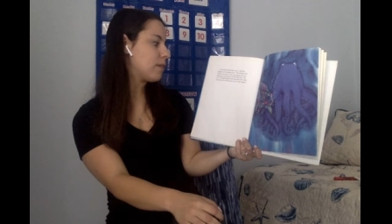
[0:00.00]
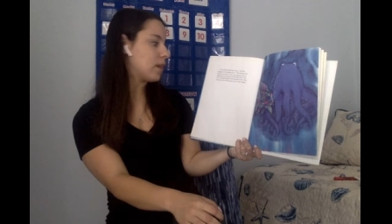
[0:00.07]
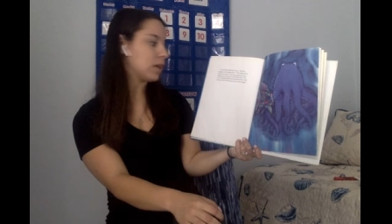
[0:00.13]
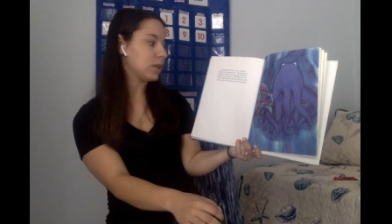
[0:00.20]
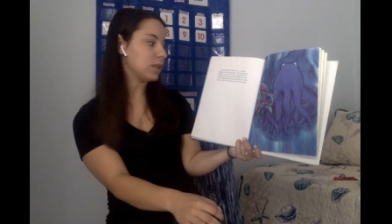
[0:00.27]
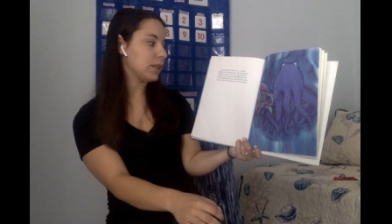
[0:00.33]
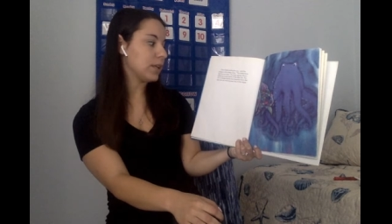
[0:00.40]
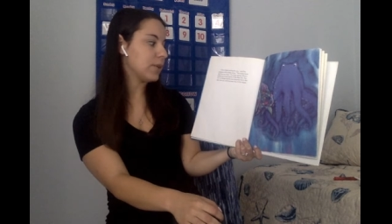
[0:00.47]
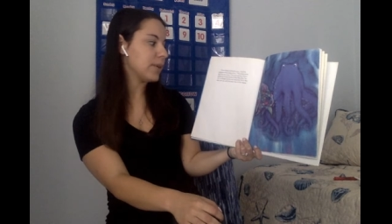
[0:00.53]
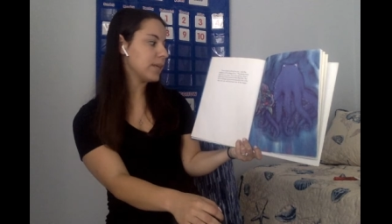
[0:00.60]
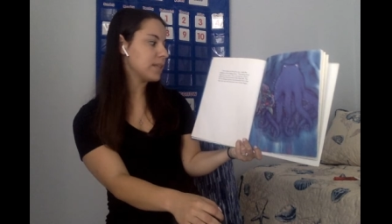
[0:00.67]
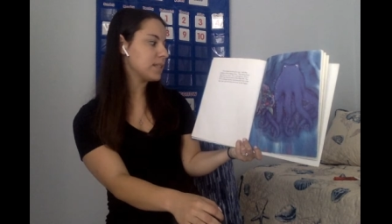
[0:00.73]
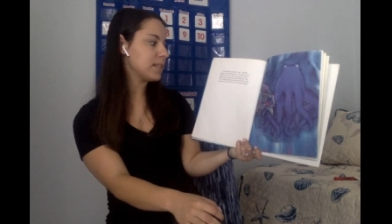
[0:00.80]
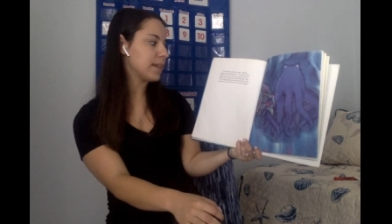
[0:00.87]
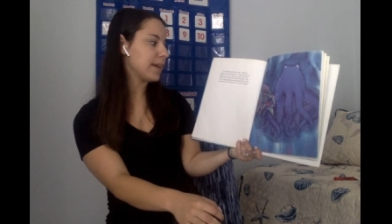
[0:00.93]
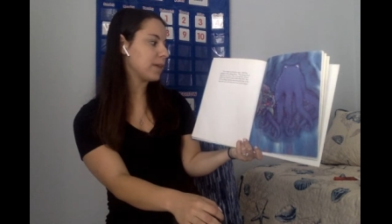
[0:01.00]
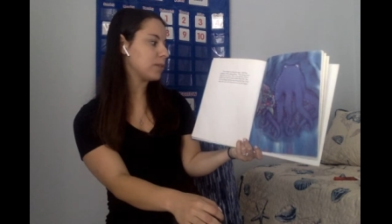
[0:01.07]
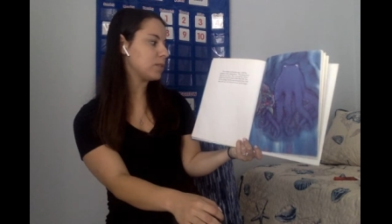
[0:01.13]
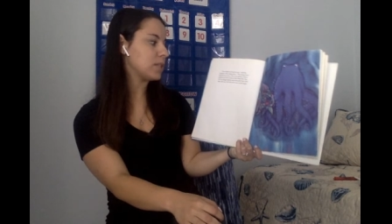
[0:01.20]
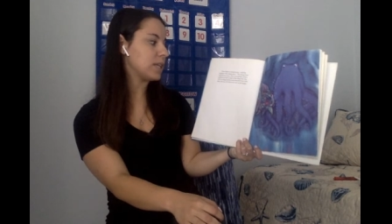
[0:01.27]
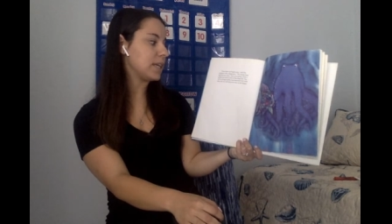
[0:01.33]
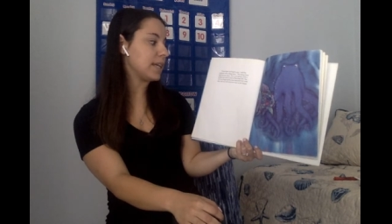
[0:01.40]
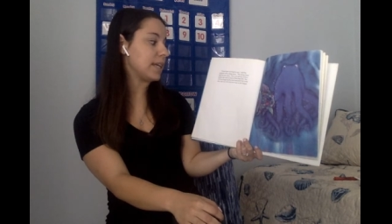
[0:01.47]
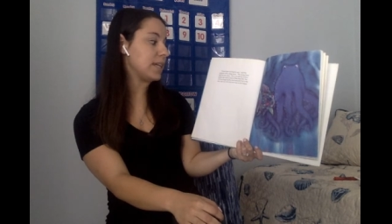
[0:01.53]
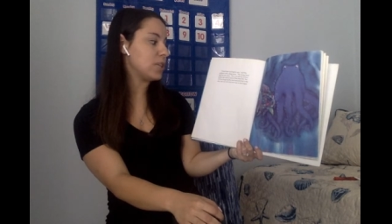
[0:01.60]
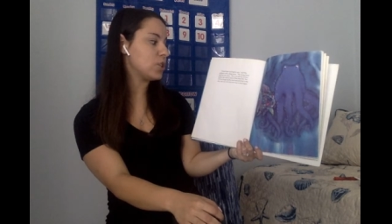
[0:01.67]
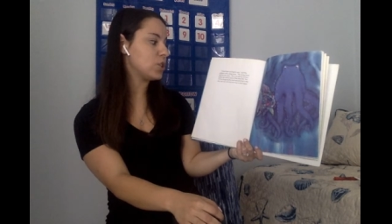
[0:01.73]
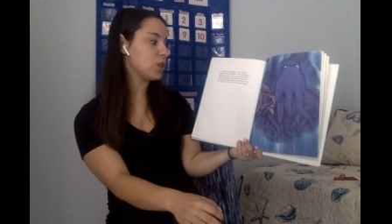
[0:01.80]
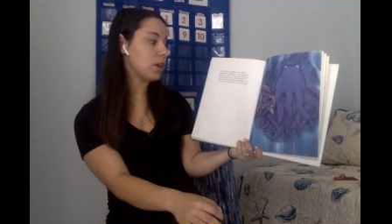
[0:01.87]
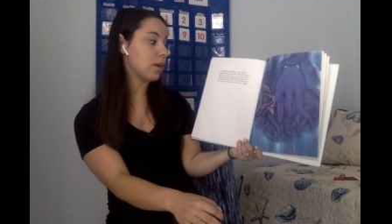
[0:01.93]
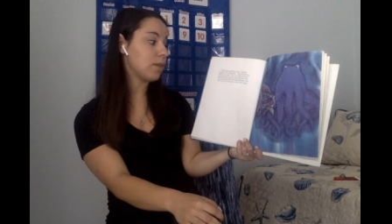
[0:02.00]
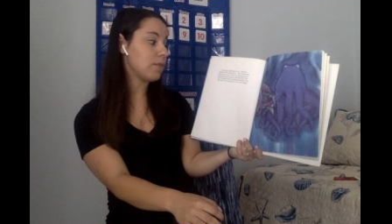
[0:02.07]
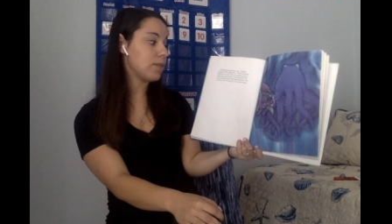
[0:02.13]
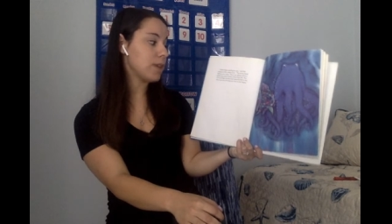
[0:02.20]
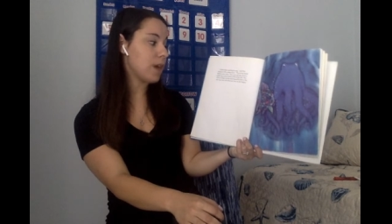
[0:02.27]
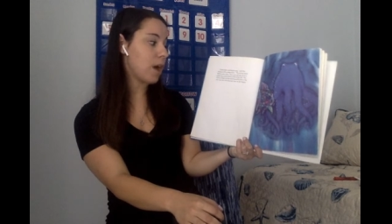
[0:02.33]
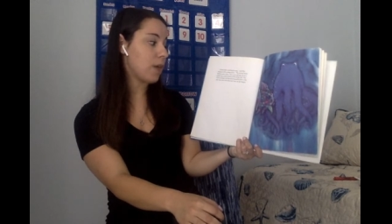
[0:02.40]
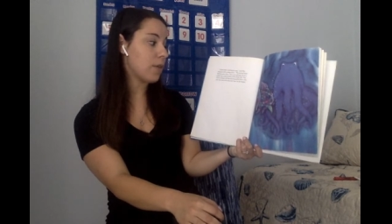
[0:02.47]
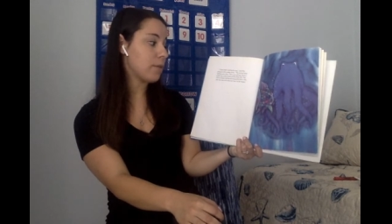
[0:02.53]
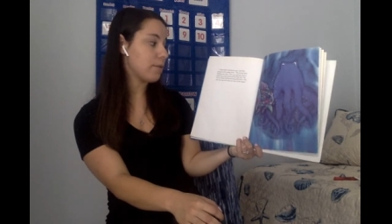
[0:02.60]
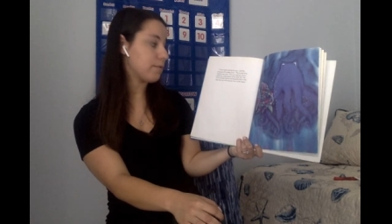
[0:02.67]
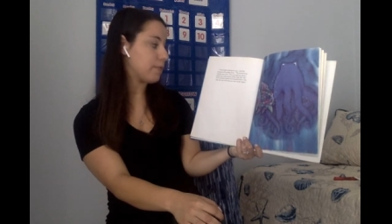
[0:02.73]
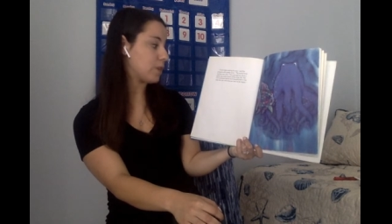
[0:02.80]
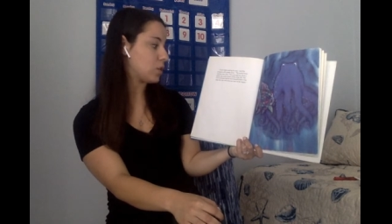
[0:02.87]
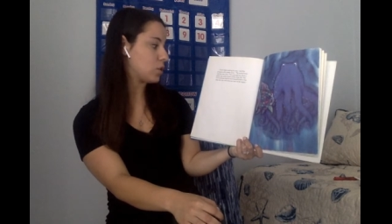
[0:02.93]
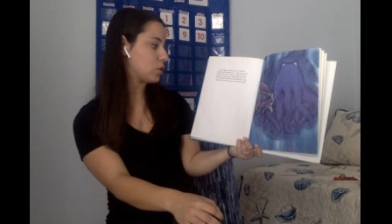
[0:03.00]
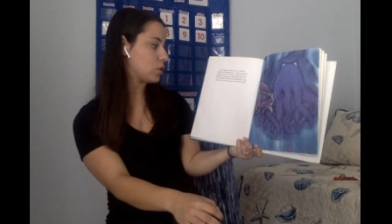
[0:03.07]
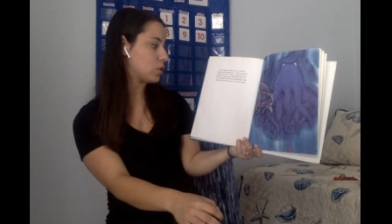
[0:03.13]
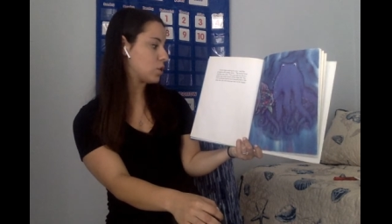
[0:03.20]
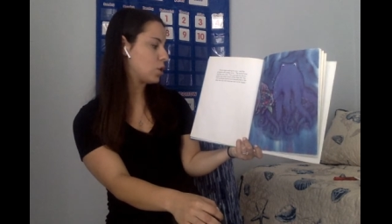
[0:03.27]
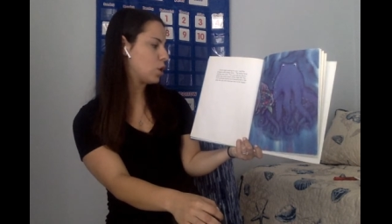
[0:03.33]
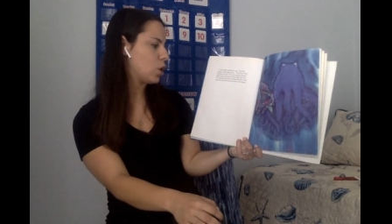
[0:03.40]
a glittering scale to each of the other fish.